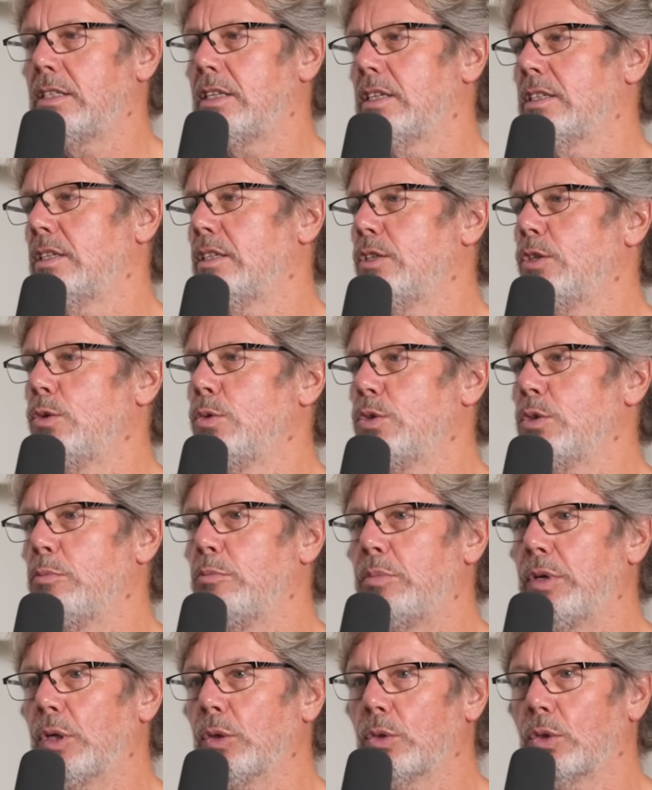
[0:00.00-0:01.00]
Does it use a
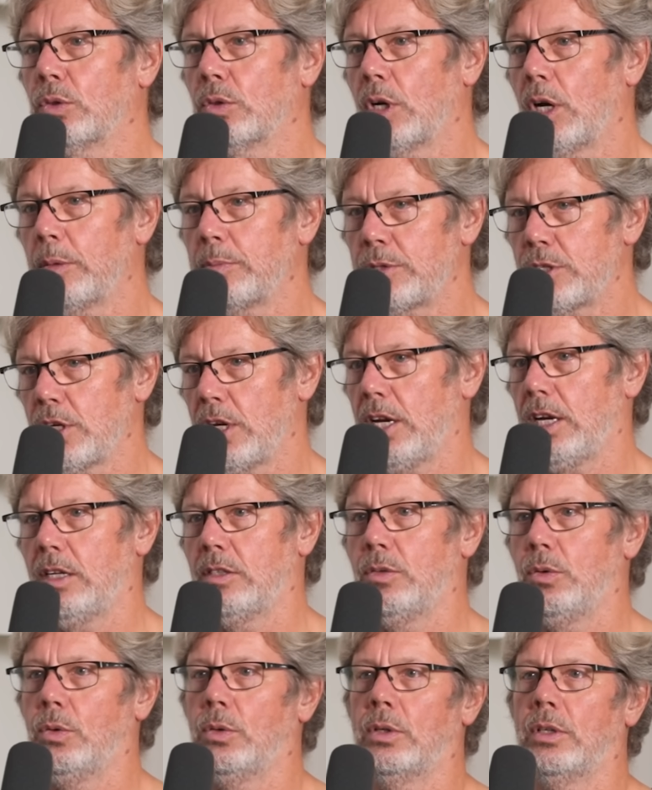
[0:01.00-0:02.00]
builder
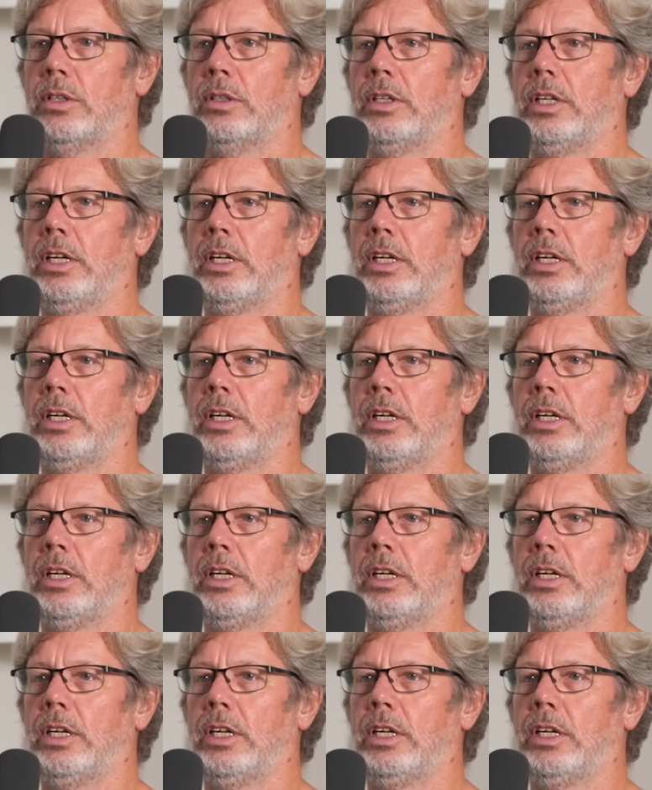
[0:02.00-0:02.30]
object or